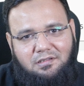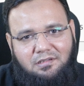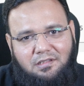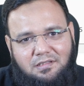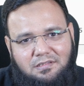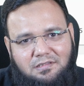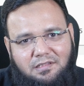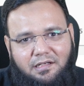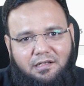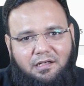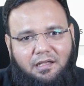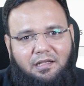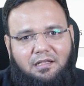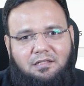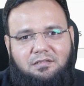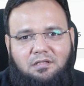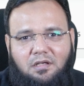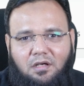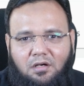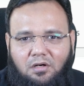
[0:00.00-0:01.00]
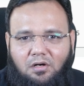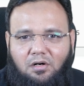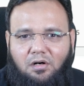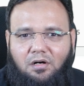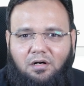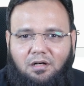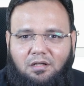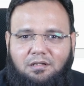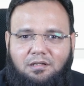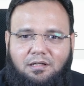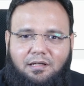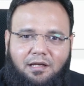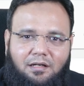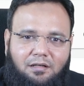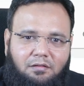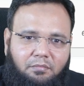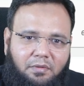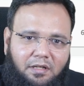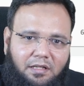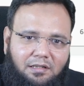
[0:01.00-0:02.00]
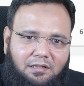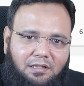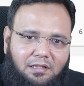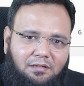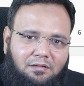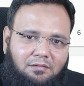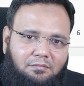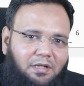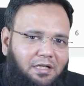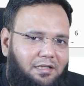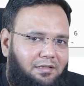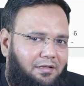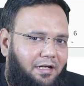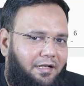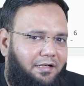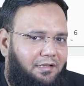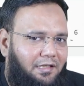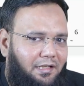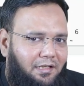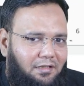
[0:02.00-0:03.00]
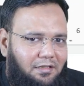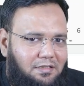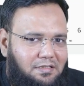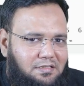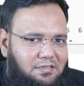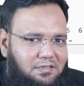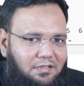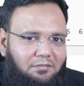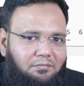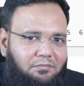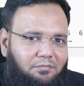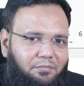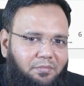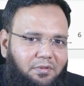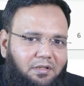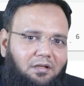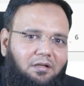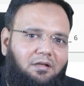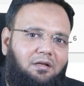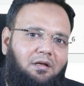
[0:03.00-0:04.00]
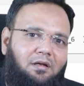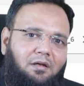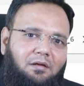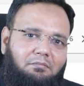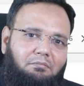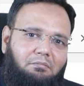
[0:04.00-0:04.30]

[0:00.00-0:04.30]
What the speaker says: in the settings. All can be done by writing a simple